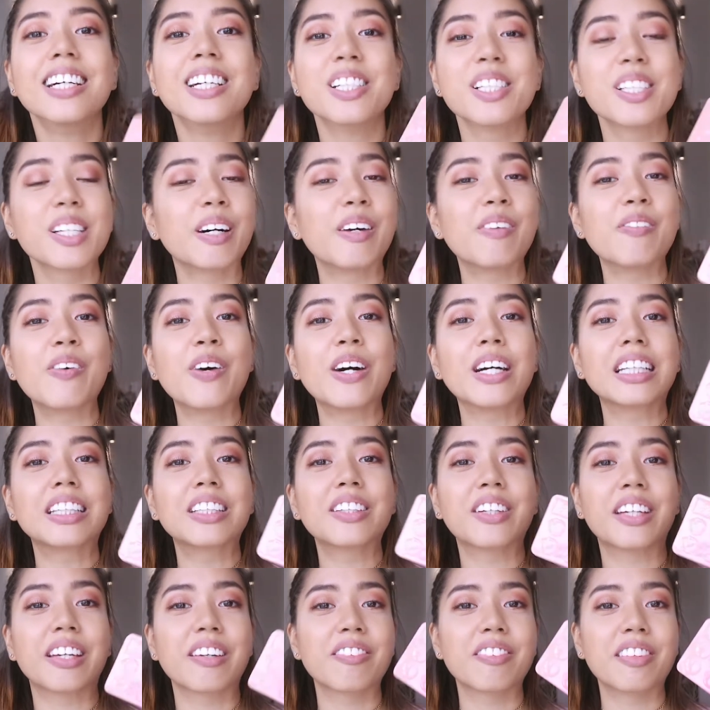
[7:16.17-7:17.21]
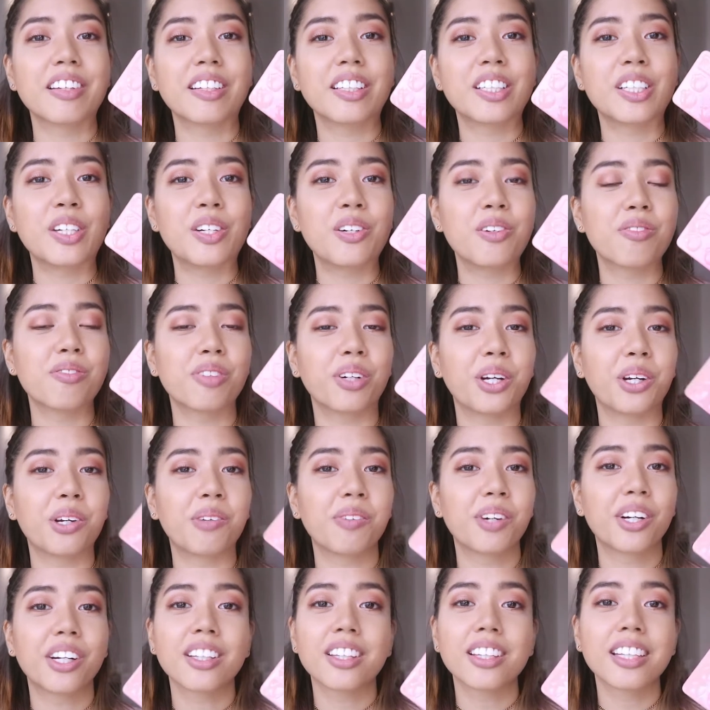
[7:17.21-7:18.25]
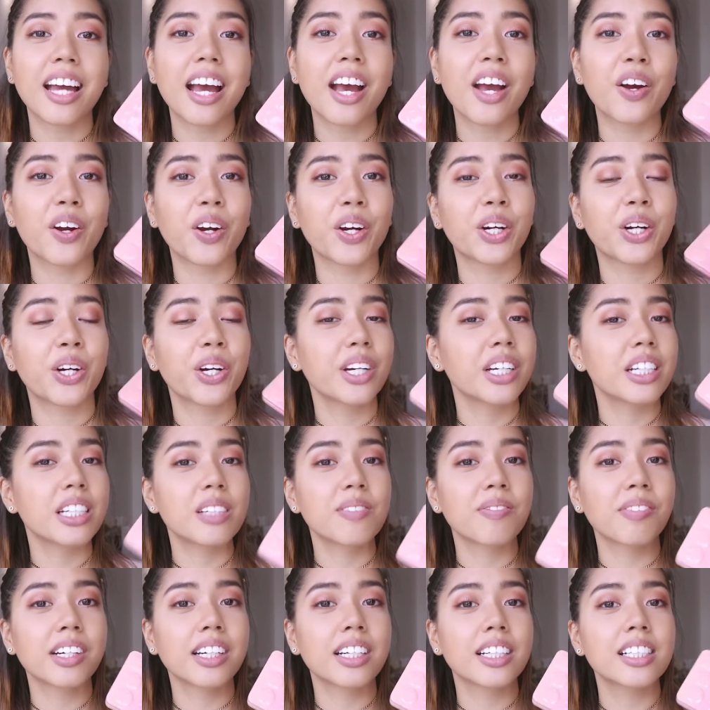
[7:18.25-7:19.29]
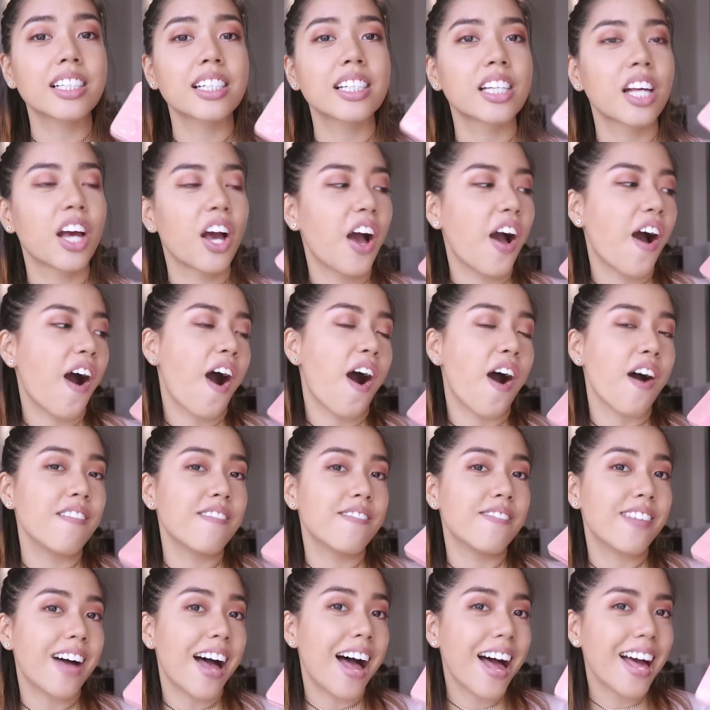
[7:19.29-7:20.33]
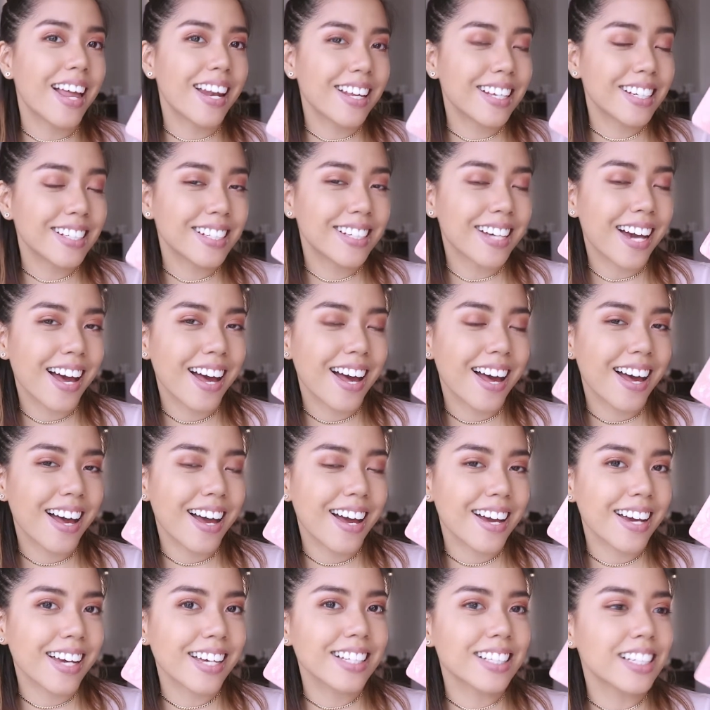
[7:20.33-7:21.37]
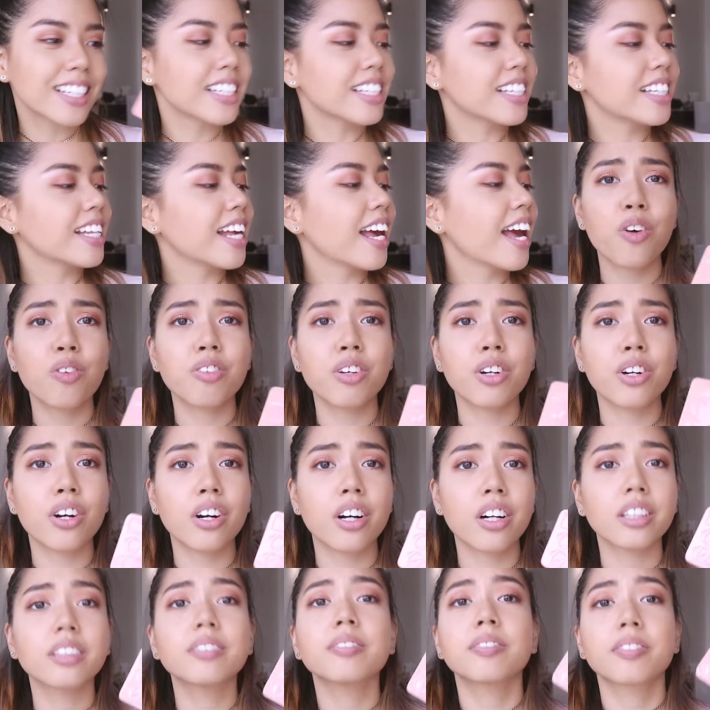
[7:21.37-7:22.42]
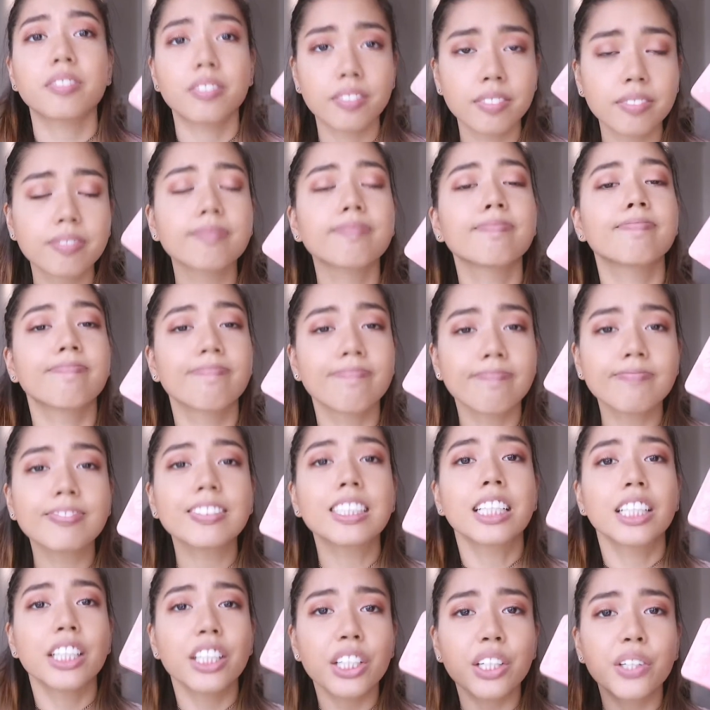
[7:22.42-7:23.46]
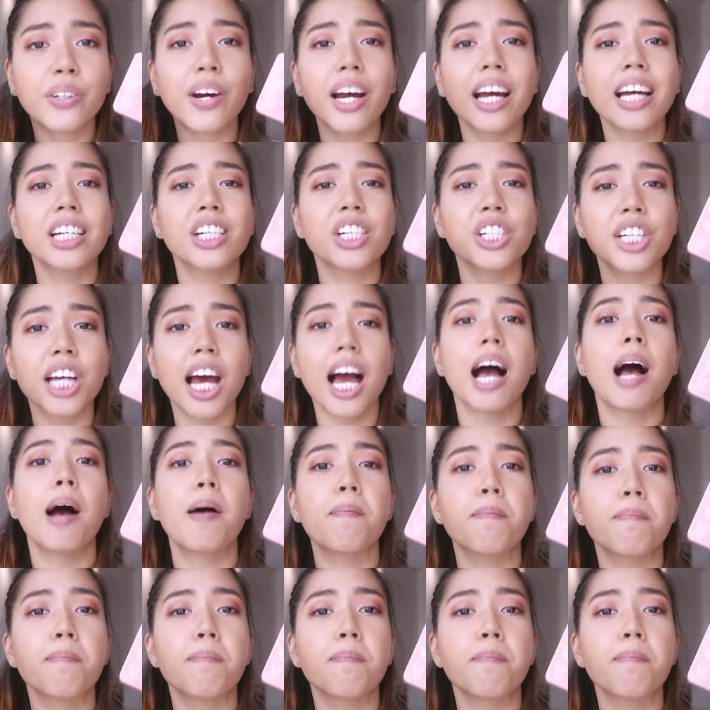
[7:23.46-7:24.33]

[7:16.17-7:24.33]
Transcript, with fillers: someone to gift it to you for your birthday or Christmas or uh, Valentine's. Overall, great job,